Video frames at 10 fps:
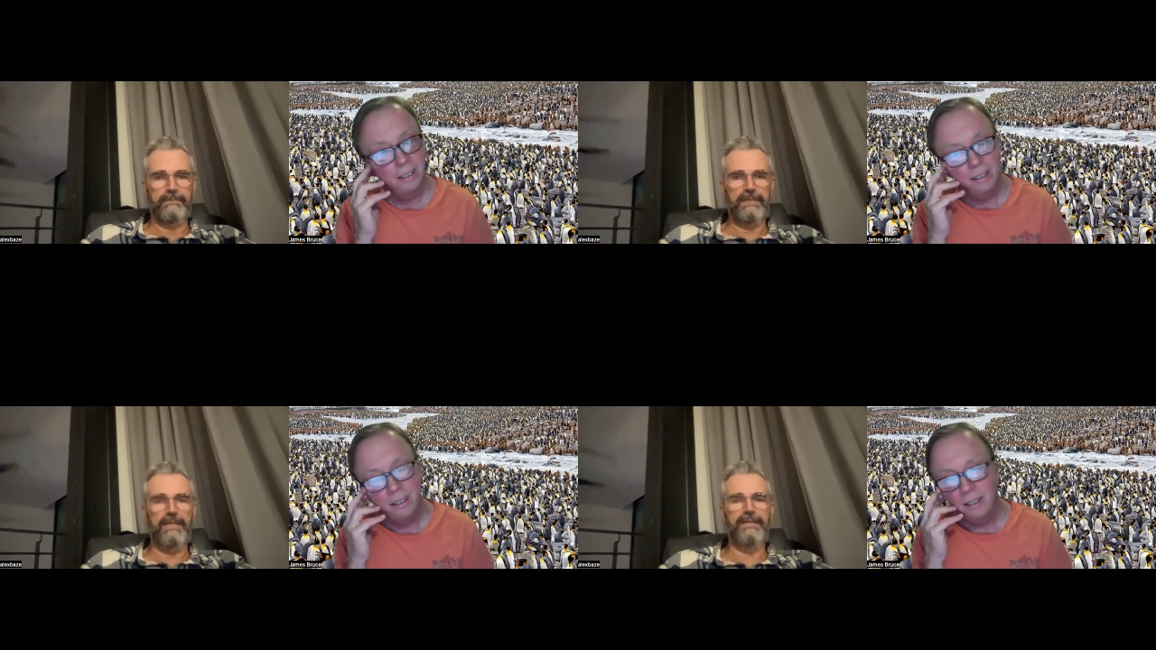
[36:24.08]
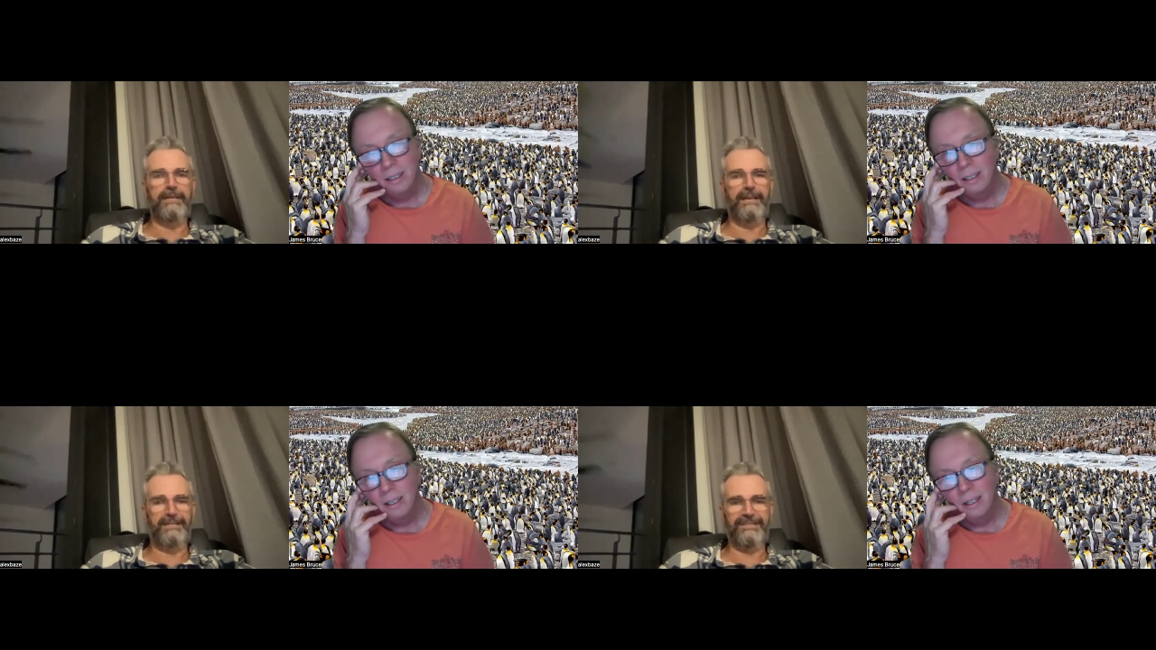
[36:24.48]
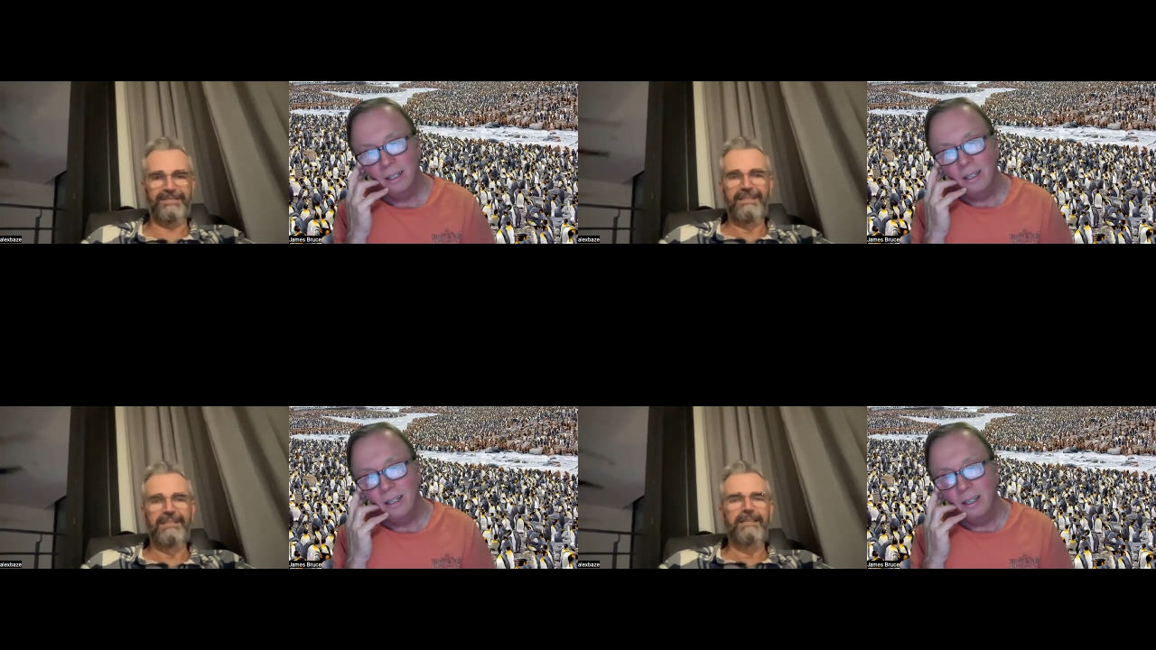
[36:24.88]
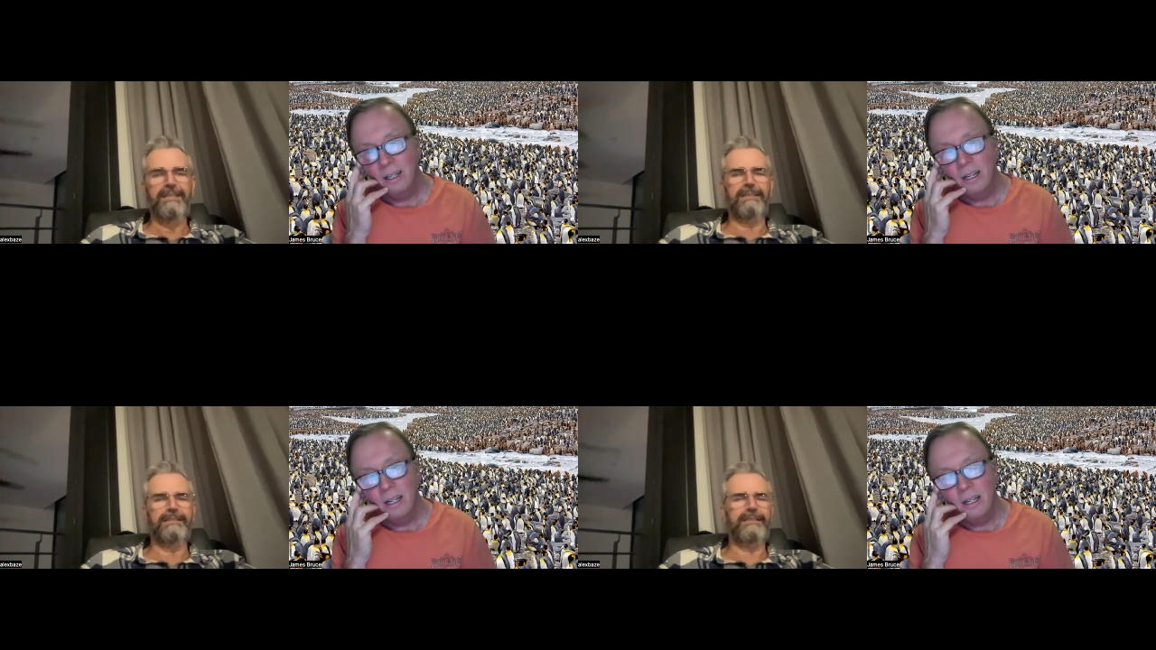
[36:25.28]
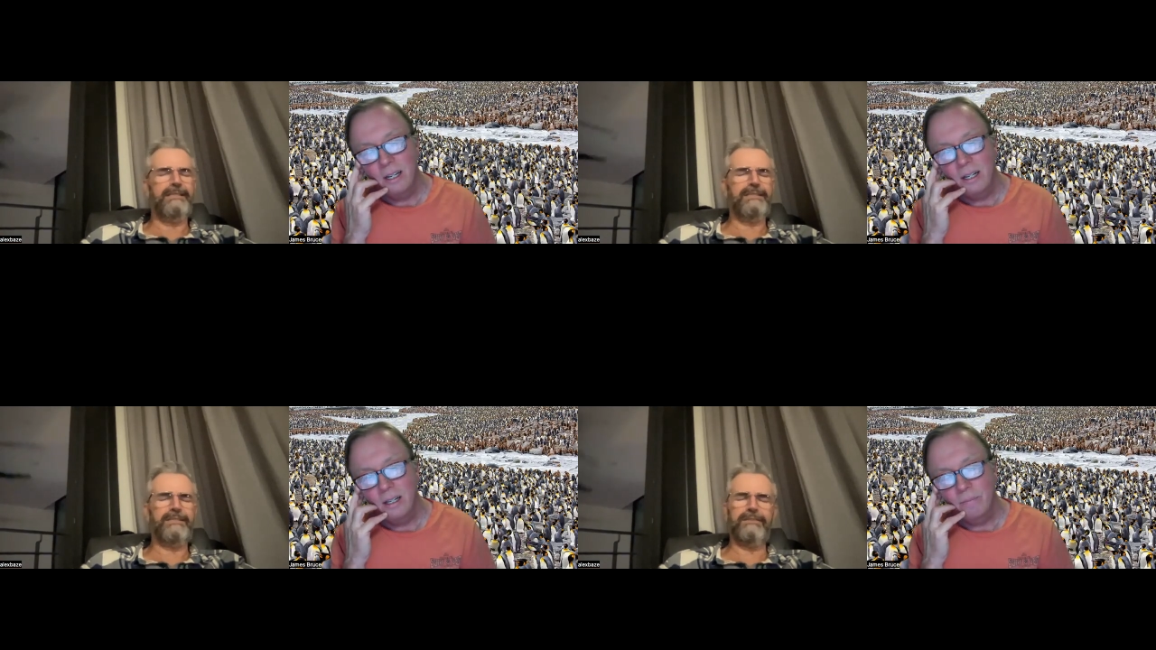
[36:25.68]
Speaker 1: Yes, a
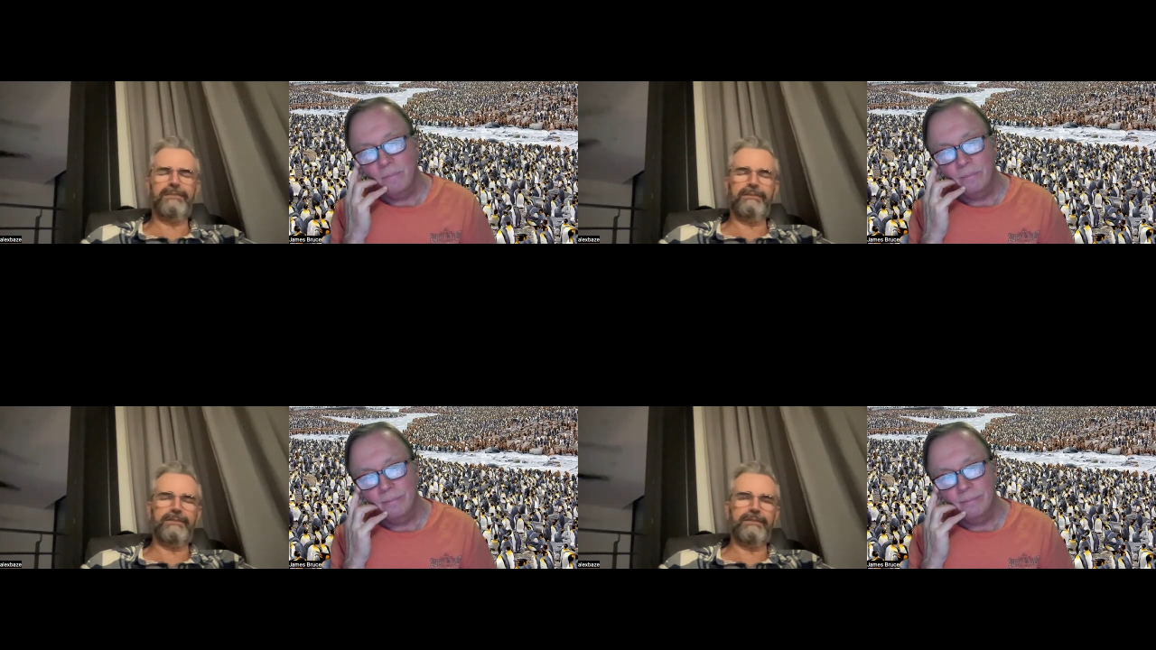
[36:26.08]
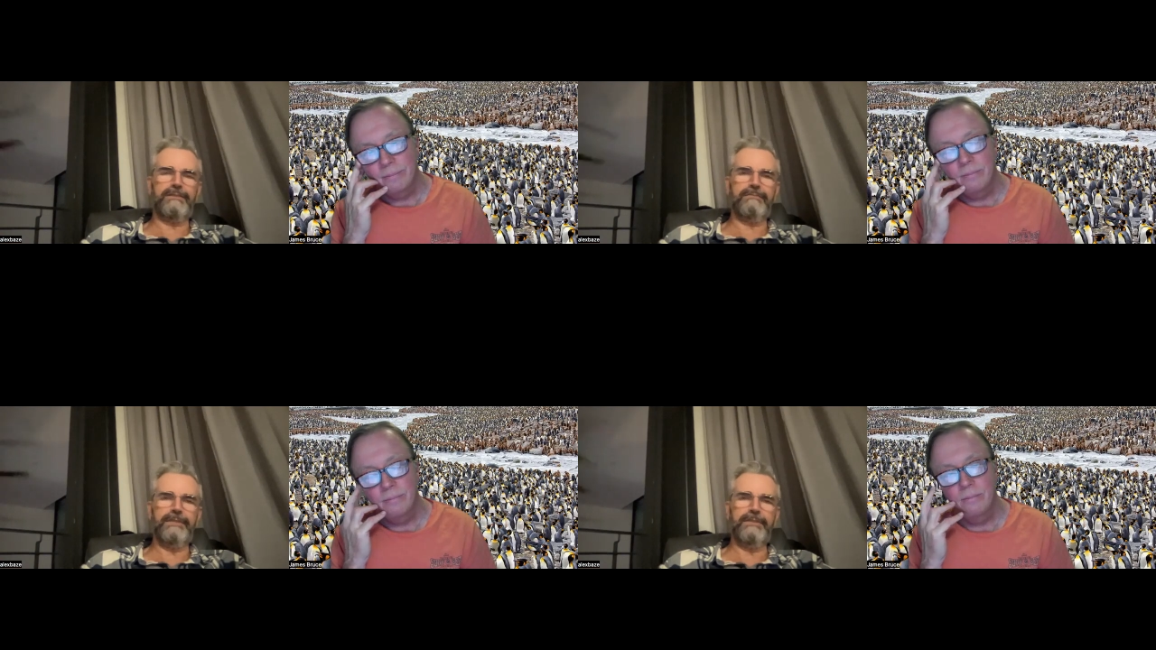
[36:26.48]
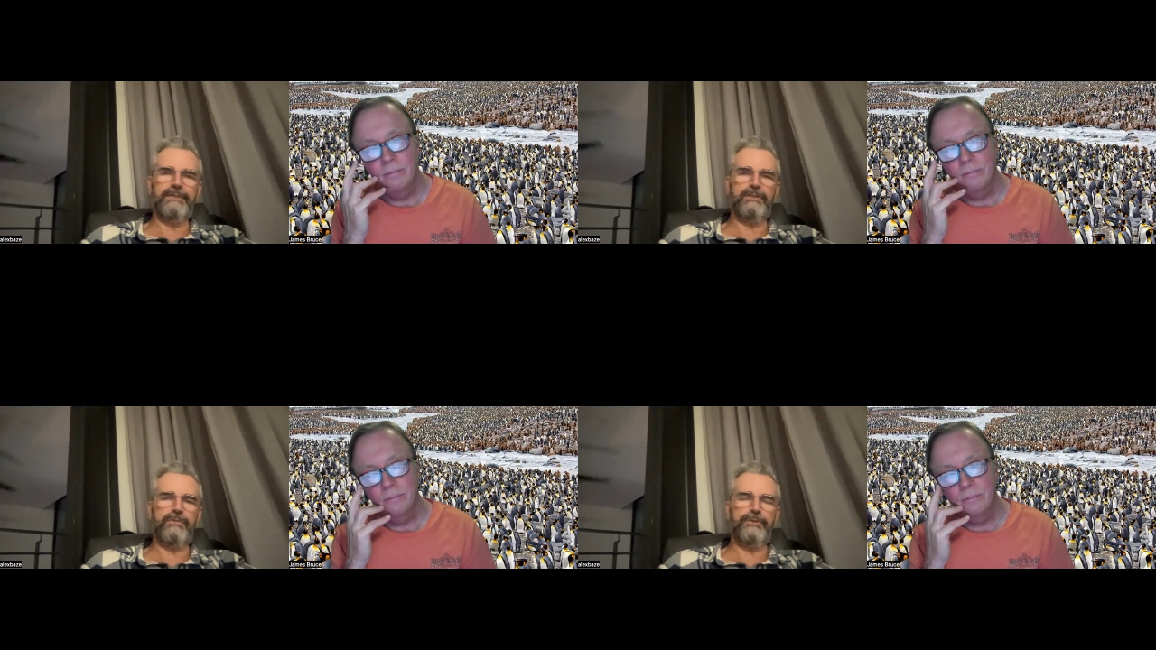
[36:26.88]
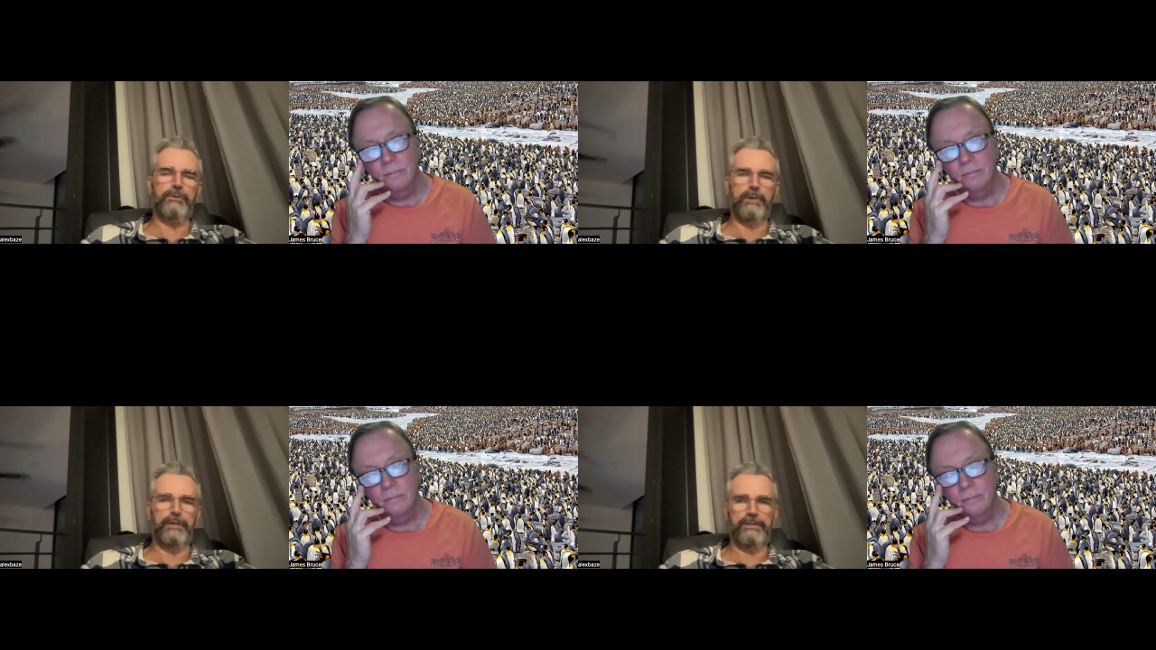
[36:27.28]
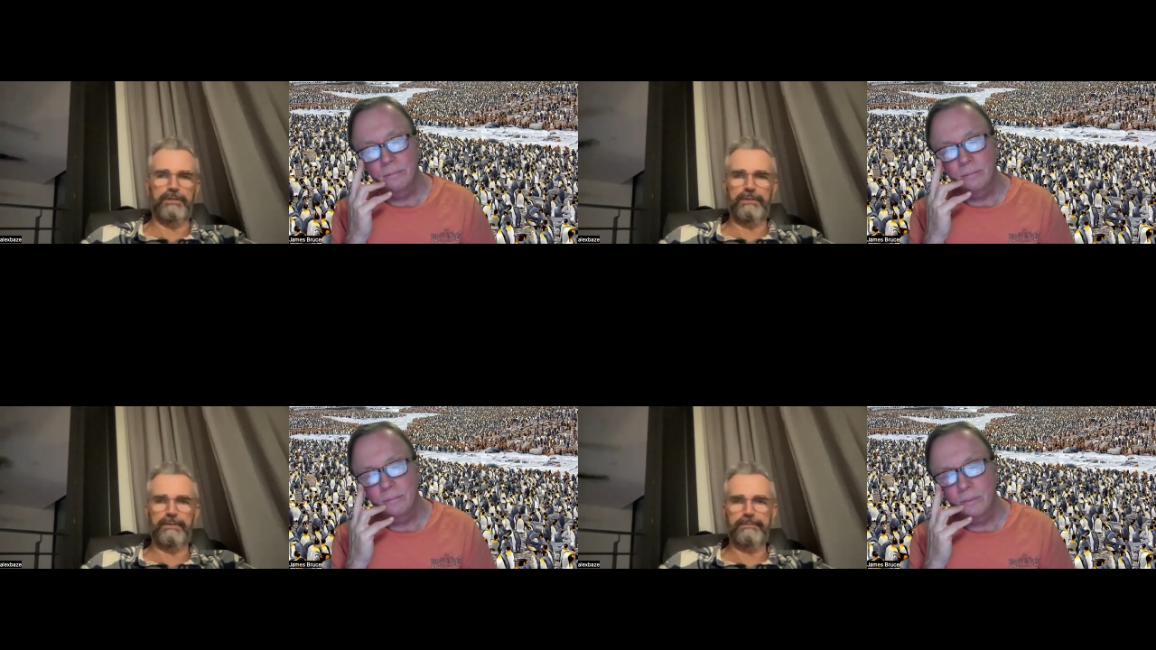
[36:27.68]
nice oath in so few words.